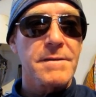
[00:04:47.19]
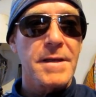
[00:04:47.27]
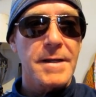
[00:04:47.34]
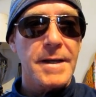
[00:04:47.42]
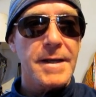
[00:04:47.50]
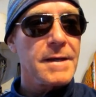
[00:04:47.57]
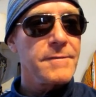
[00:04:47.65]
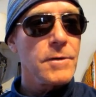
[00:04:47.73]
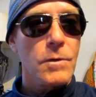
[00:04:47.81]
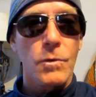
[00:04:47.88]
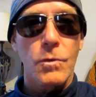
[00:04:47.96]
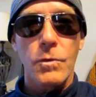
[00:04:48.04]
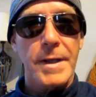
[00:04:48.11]
Then I have a
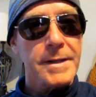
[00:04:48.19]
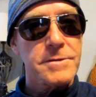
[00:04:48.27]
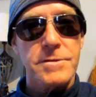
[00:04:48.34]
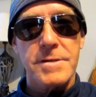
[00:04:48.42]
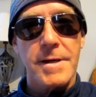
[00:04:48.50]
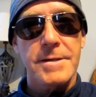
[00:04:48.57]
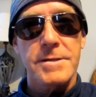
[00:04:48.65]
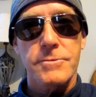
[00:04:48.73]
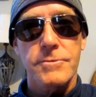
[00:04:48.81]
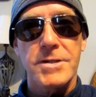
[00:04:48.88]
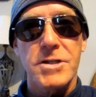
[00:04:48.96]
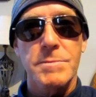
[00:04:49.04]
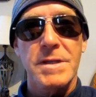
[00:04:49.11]
whole exercise
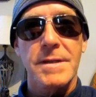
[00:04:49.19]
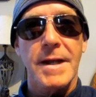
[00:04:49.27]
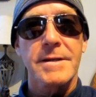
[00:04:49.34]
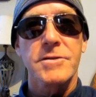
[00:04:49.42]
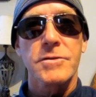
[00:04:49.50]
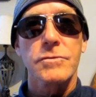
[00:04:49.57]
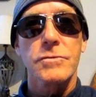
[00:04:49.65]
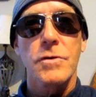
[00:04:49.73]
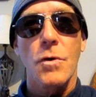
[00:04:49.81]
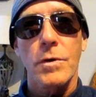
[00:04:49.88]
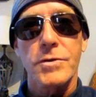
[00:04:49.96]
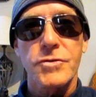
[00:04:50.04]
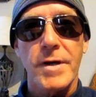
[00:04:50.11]
regimen that I do,
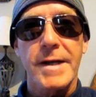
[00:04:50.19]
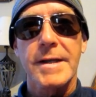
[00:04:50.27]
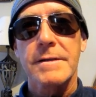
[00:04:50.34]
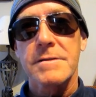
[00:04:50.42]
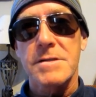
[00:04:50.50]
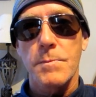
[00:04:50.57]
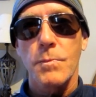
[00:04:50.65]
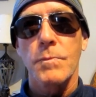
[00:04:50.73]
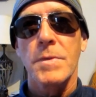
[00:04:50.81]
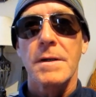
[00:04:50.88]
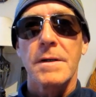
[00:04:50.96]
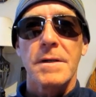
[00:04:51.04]
core training, some